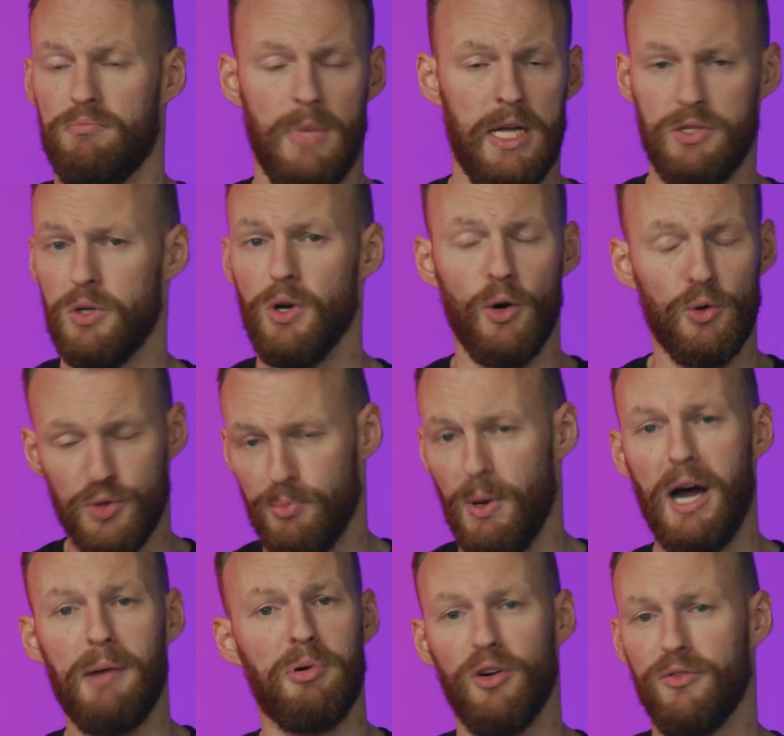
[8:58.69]
as you know, super
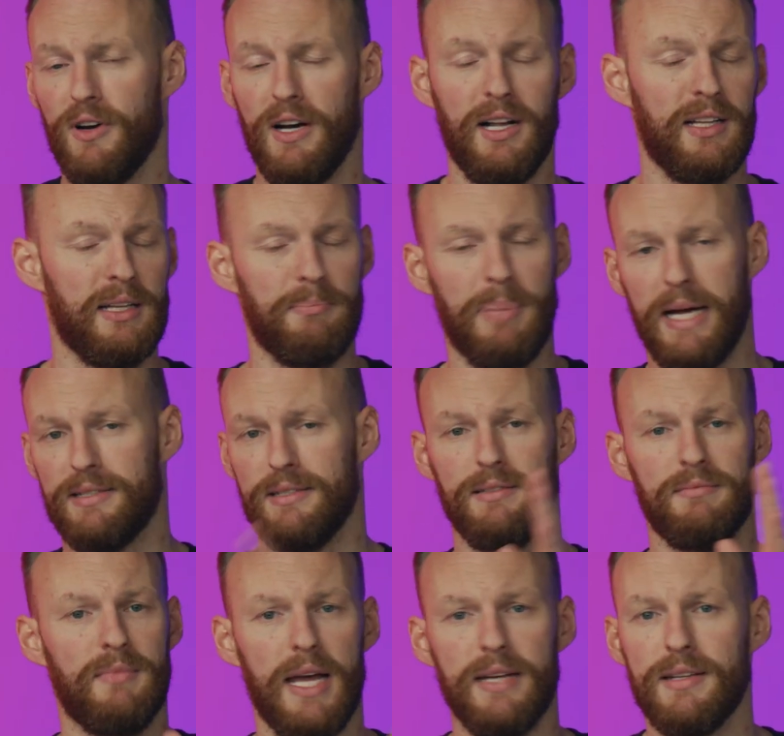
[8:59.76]
high profile,
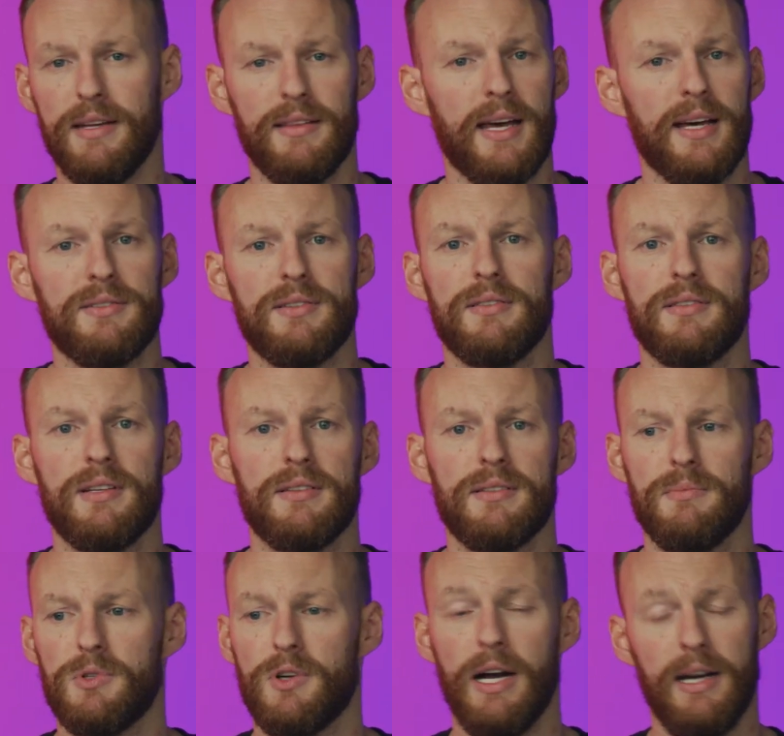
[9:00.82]
impacted 18,000
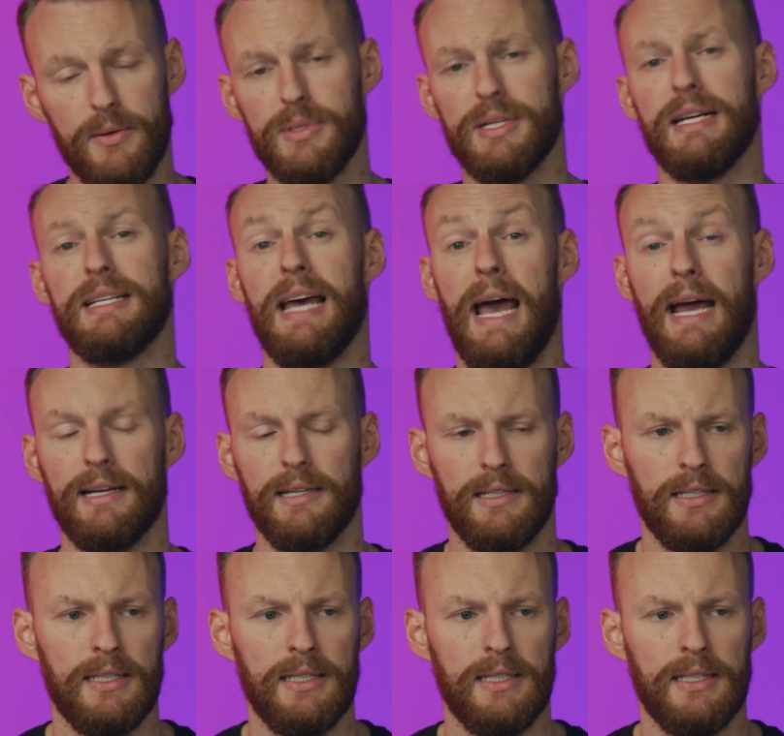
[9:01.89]
systems, right? It was an attack.